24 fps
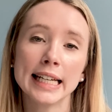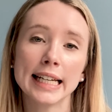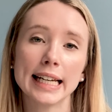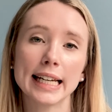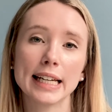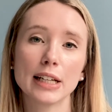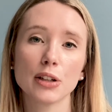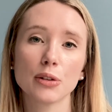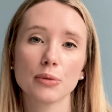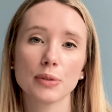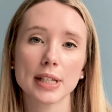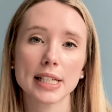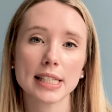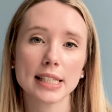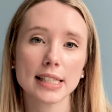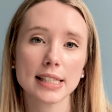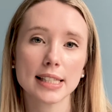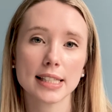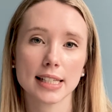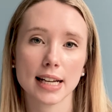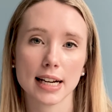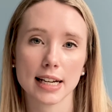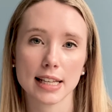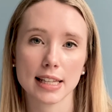In a recent
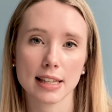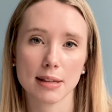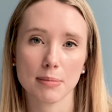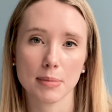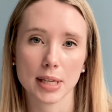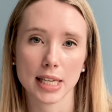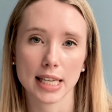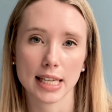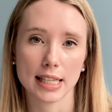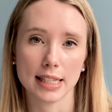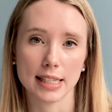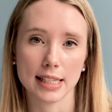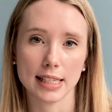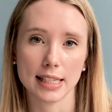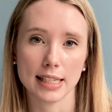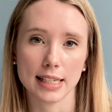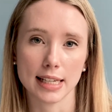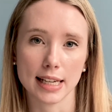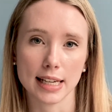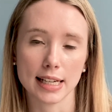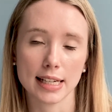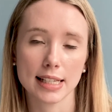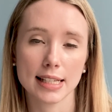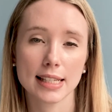study that McKinsey
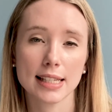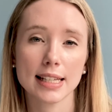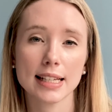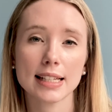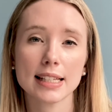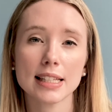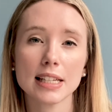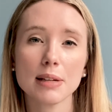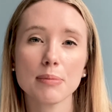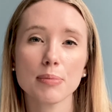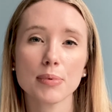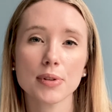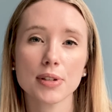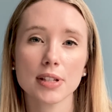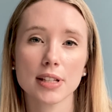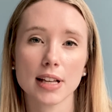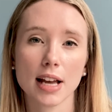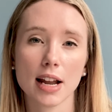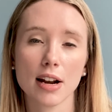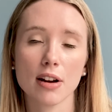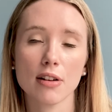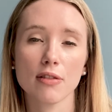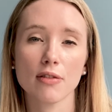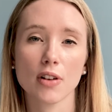did,
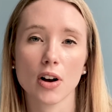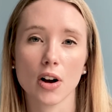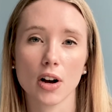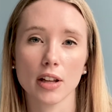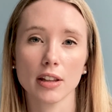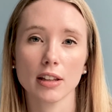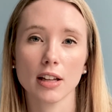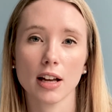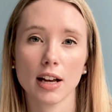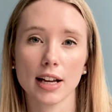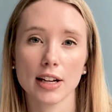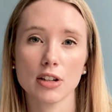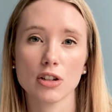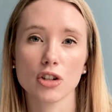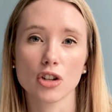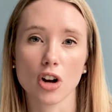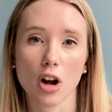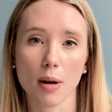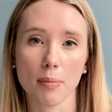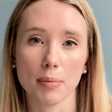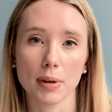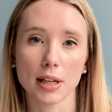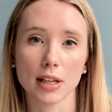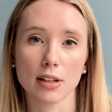60% of online
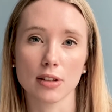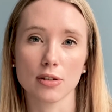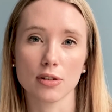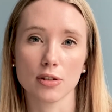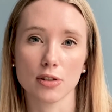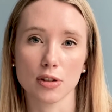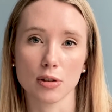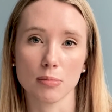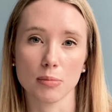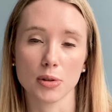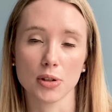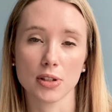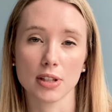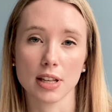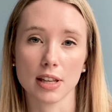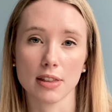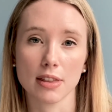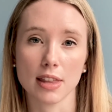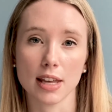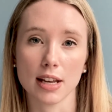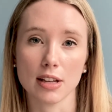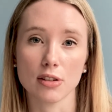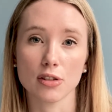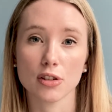shopping consumers that
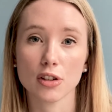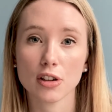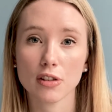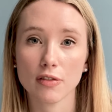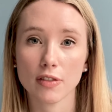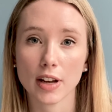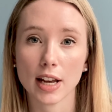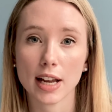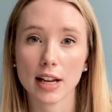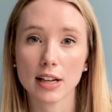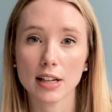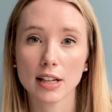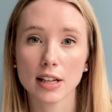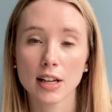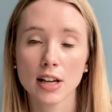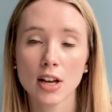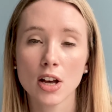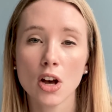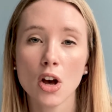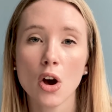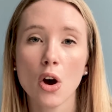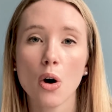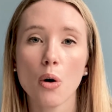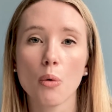they surveyed
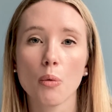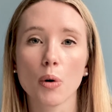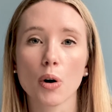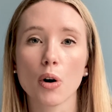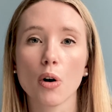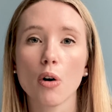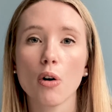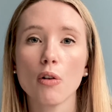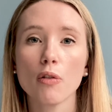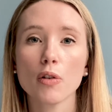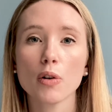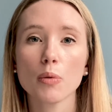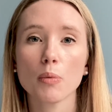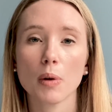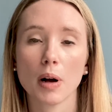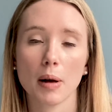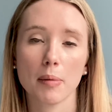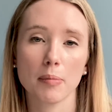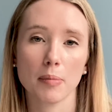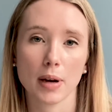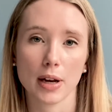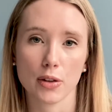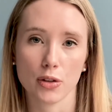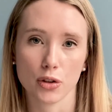were overwhelmed
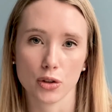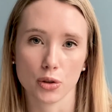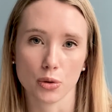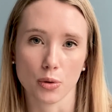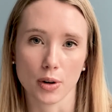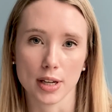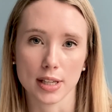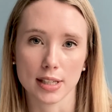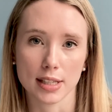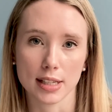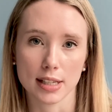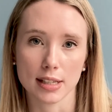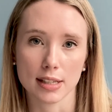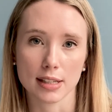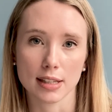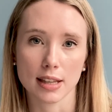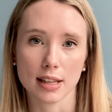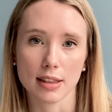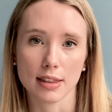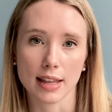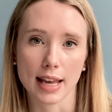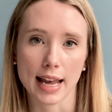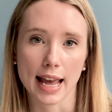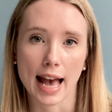by the choices
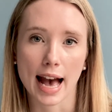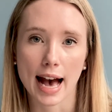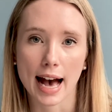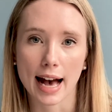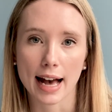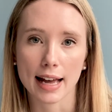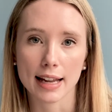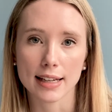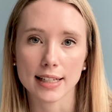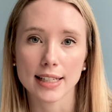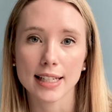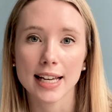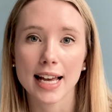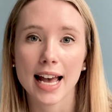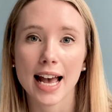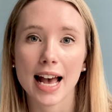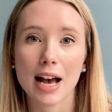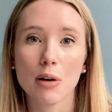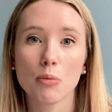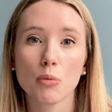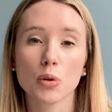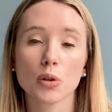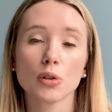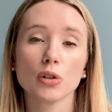that they had
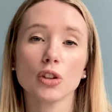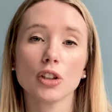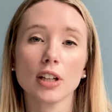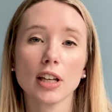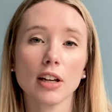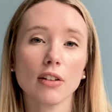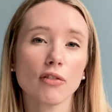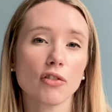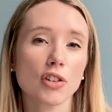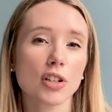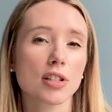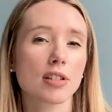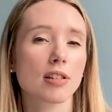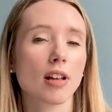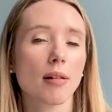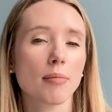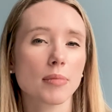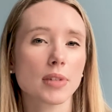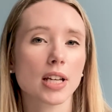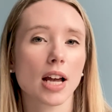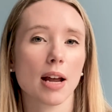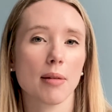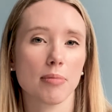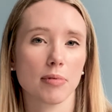and were looking for some
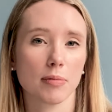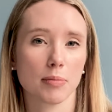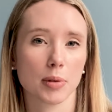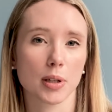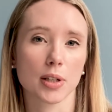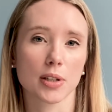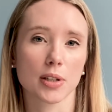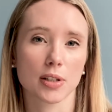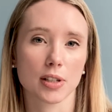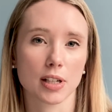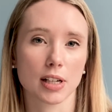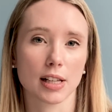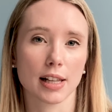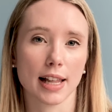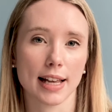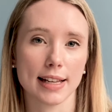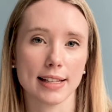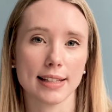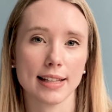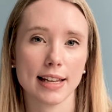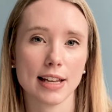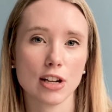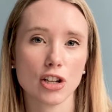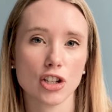type of
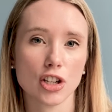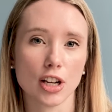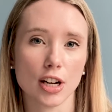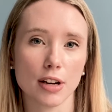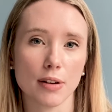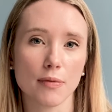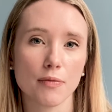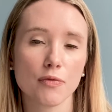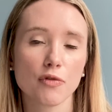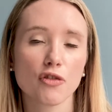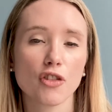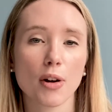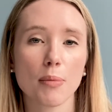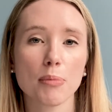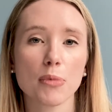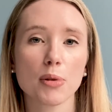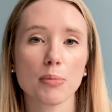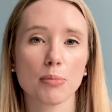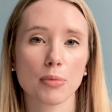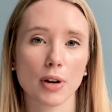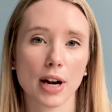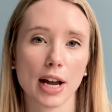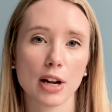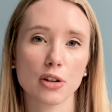personalization from the
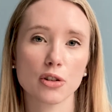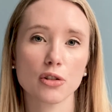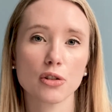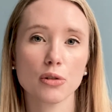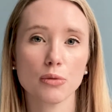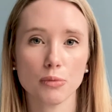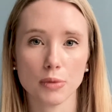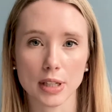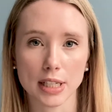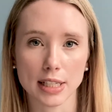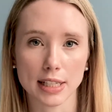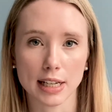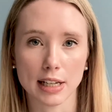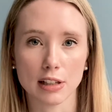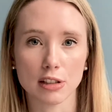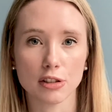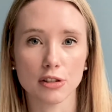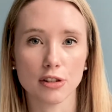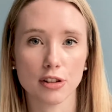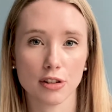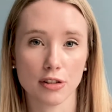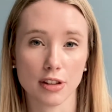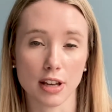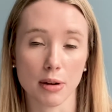brand or the retailer
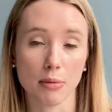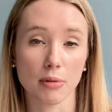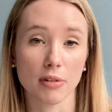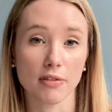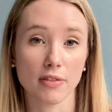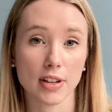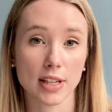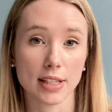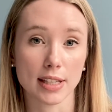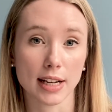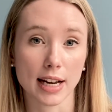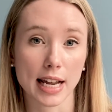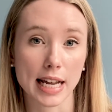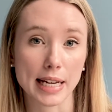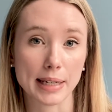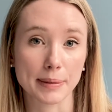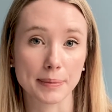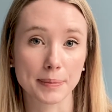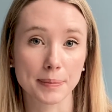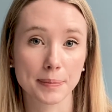that they were visiting.